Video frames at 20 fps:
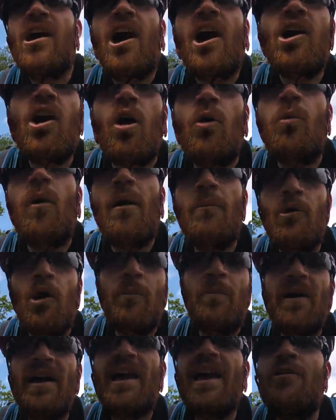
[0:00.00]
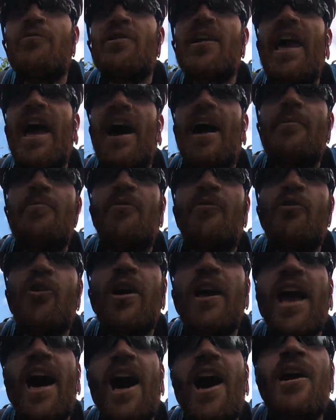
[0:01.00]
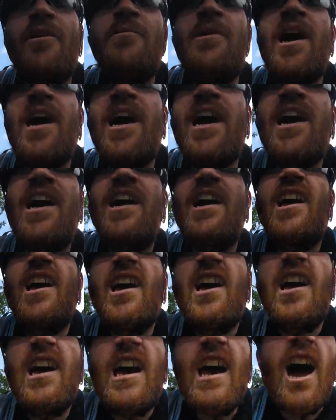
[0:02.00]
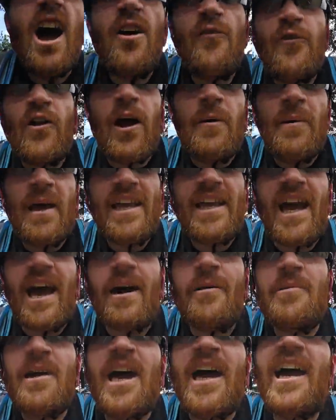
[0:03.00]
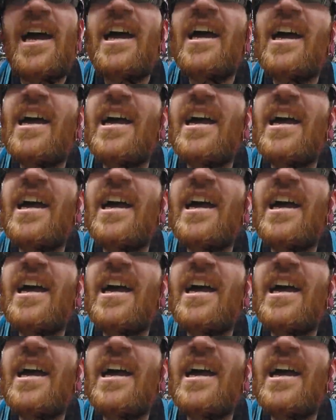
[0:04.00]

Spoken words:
I've got one more big hill to get up before I get home. Hopefully I'll make it up there.